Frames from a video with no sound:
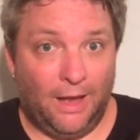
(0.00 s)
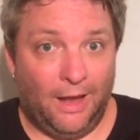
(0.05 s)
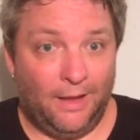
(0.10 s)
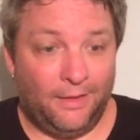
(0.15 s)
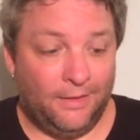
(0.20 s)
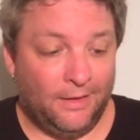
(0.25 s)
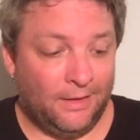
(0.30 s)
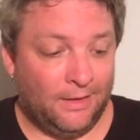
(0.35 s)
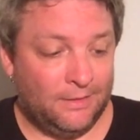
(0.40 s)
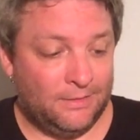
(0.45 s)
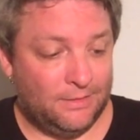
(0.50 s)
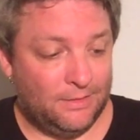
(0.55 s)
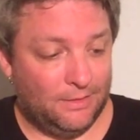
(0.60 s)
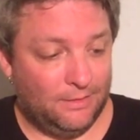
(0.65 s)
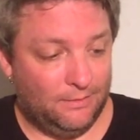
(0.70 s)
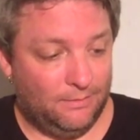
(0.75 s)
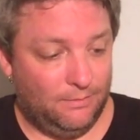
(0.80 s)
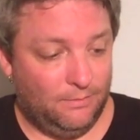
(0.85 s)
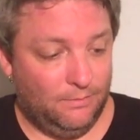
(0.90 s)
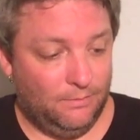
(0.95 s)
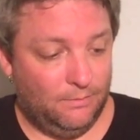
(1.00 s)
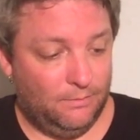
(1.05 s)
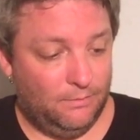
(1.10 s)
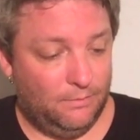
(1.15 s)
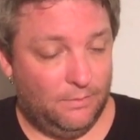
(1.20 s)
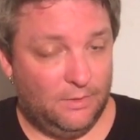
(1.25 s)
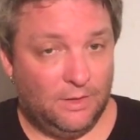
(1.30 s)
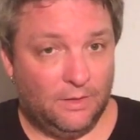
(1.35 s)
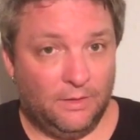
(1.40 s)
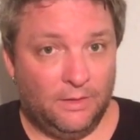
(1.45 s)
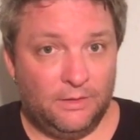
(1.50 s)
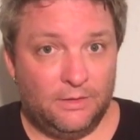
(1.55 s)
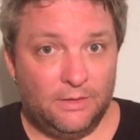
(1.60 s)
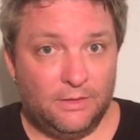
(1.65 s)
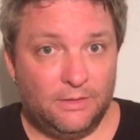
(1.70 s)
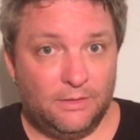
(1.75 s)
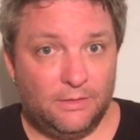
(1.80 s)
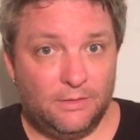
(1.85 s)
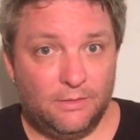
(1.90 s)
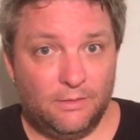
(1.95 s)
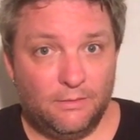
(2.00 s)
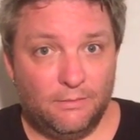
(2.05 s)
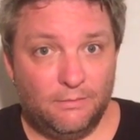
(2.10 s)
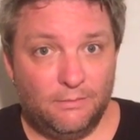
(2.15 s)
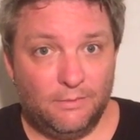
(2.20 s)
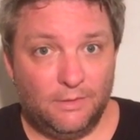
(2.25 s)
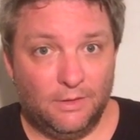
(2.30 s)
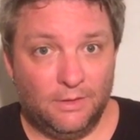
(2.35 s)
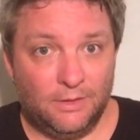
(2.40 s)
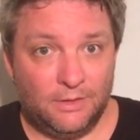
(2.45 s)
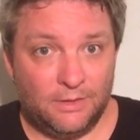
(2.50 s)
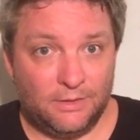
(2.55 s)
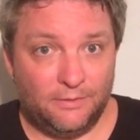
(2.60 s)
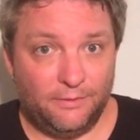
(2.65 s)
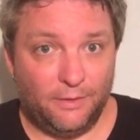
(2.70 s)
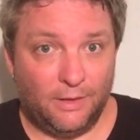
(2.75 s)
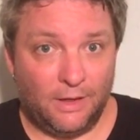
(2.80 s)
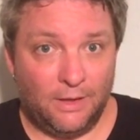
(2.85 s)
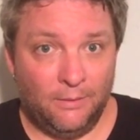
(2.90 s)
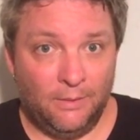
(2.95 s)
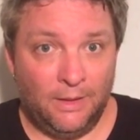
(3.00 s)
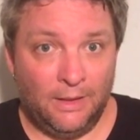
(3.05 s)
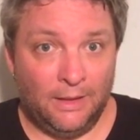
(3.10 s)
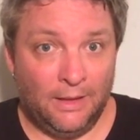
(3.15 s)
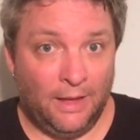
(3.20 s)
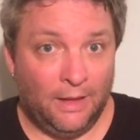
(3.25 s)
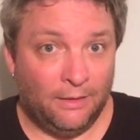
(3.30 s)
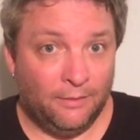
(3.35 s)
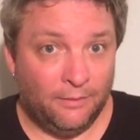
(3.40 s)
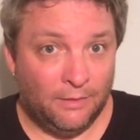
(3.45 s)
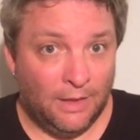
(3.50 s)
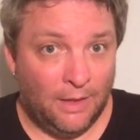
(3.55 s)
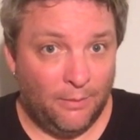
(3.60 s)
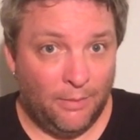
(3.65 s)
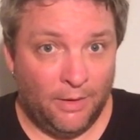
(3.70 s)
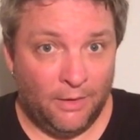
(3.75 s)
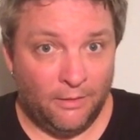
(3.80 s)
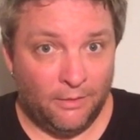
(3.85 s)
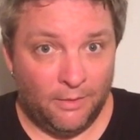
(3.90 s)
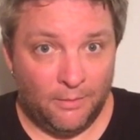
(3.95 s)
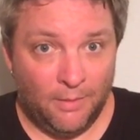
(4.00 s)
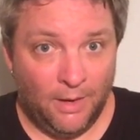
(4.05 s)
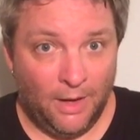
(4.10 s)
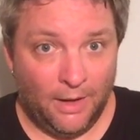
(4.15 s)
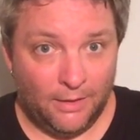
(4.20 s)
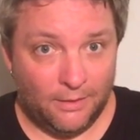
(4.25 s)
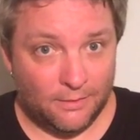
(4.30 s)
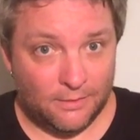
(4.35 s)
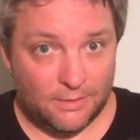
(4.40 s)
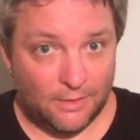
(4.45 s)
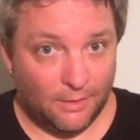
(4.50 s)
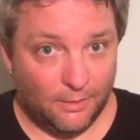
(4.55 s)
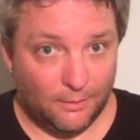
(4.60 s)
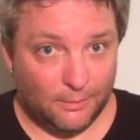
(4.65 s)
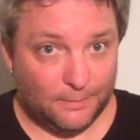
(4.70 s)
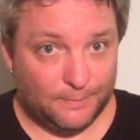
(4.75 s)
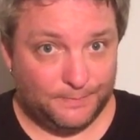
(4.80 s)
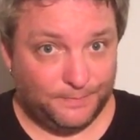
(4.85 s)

think it's a delicious freaking mead. A hell of a lot better than mine. So